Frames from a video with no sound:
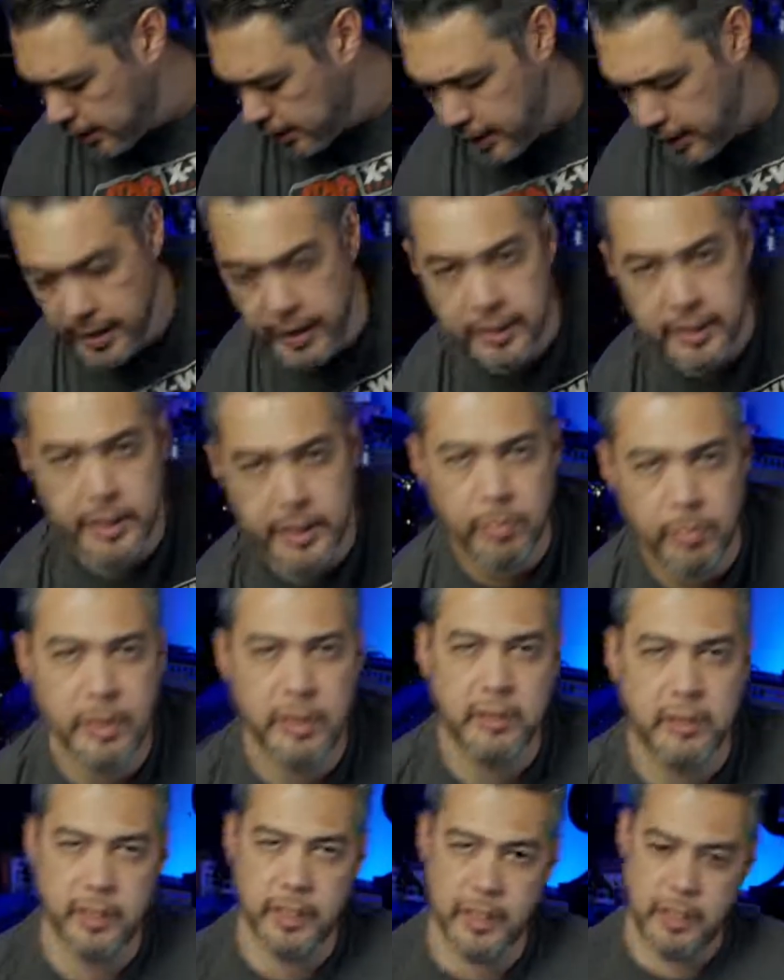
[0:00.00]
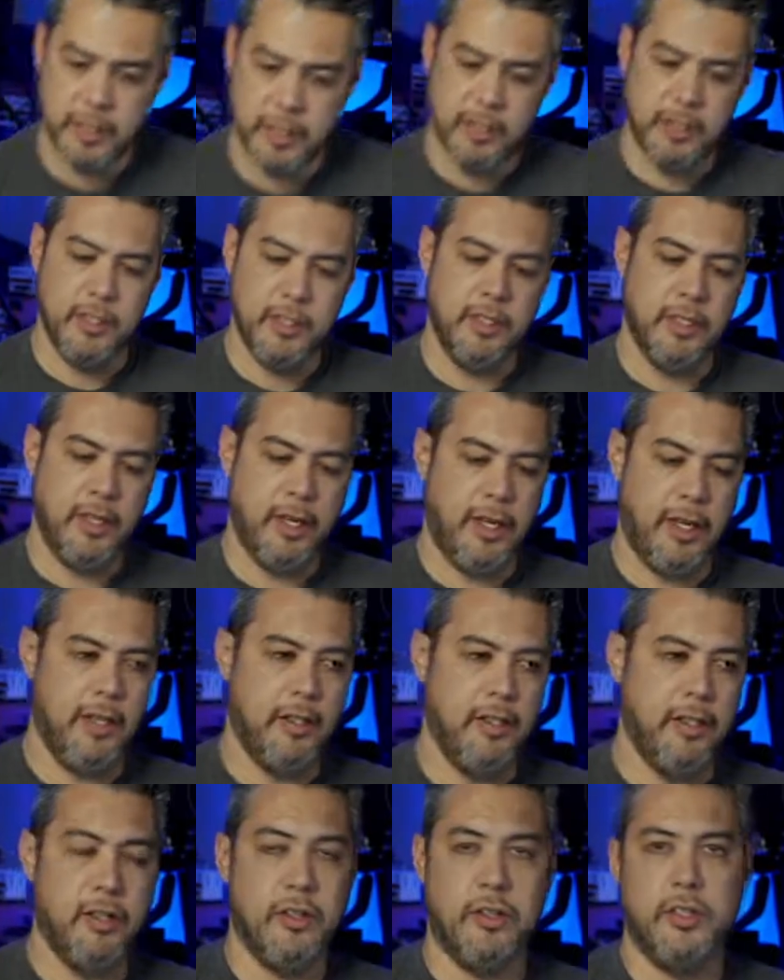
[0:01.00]
And I think the big thing is that
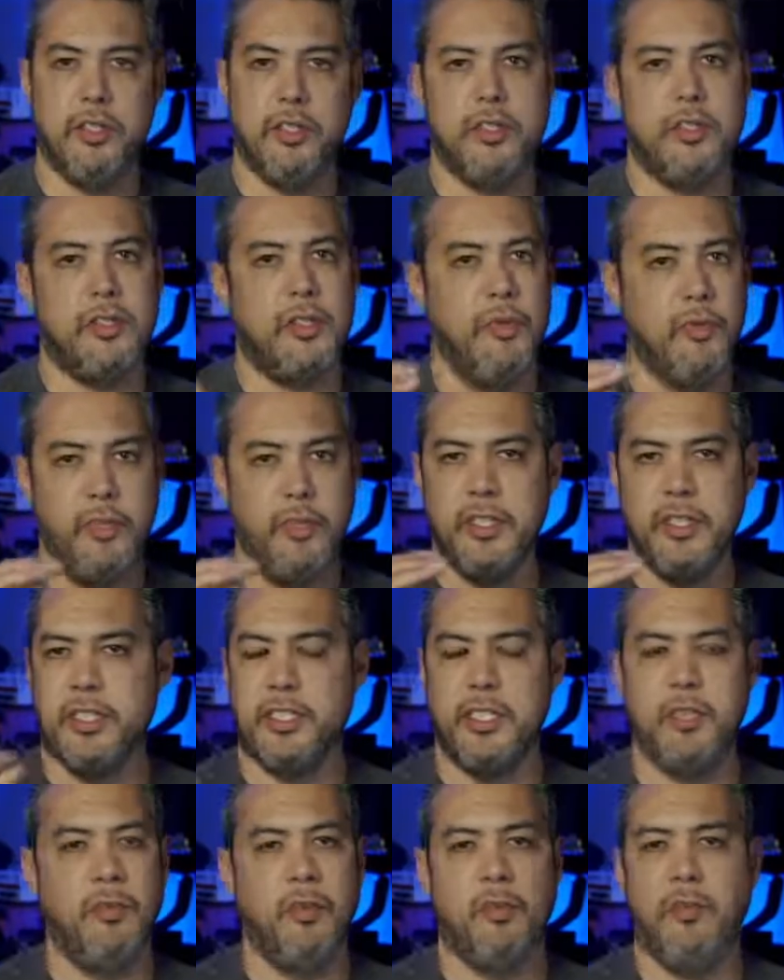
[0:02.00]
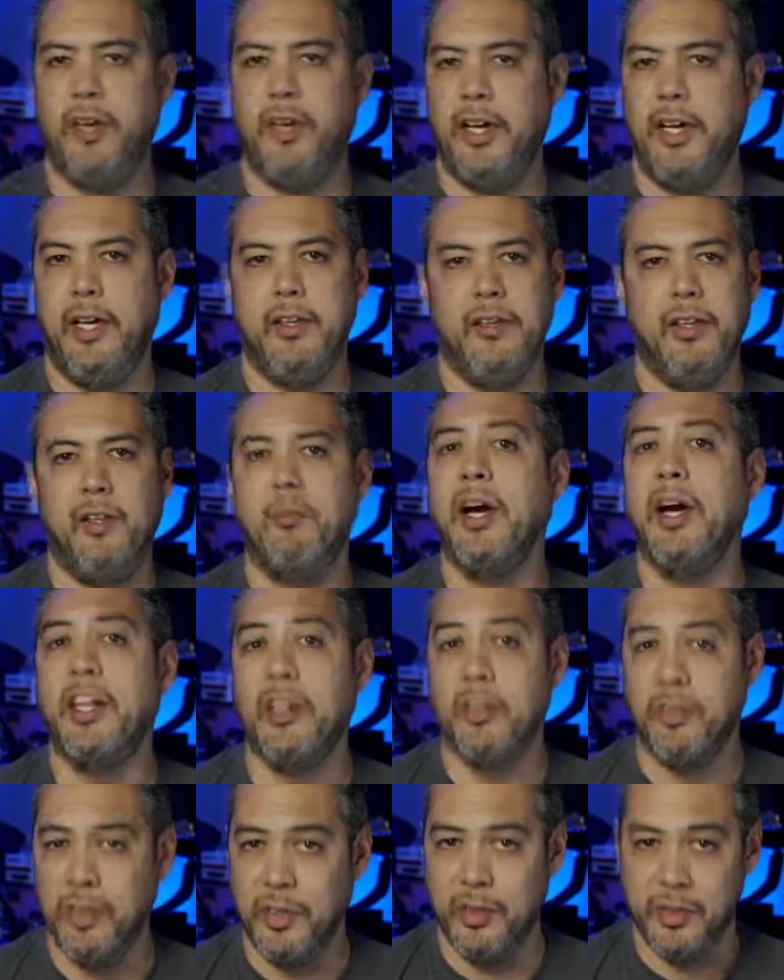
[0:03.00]
they're just, if we just simplify it, they're
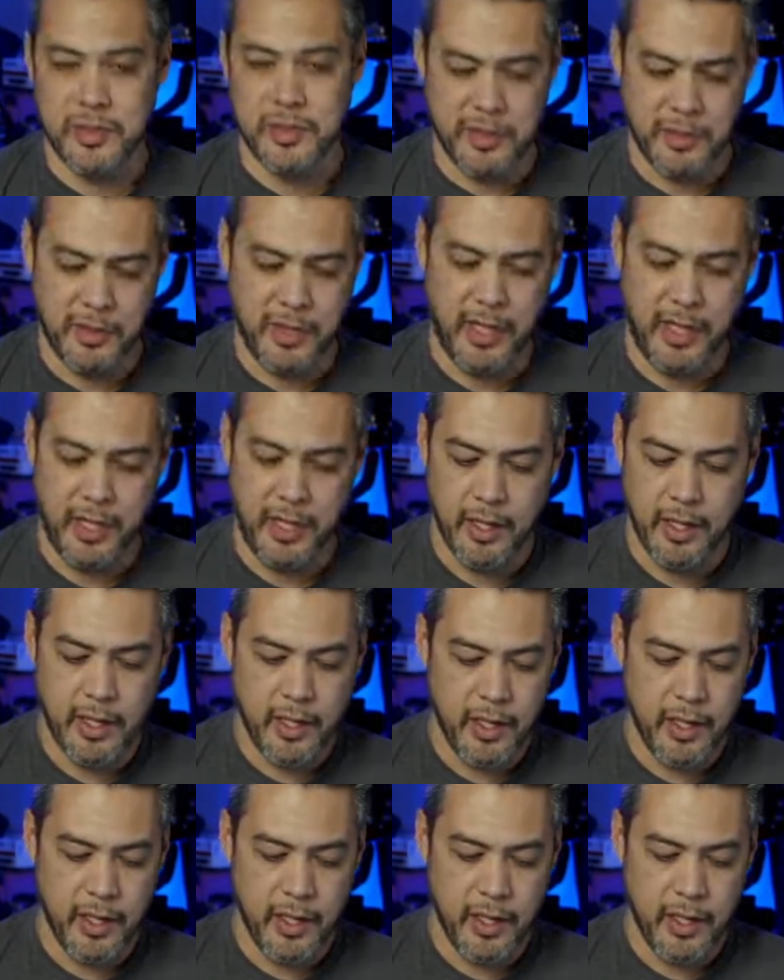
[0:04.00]
microphones, okay?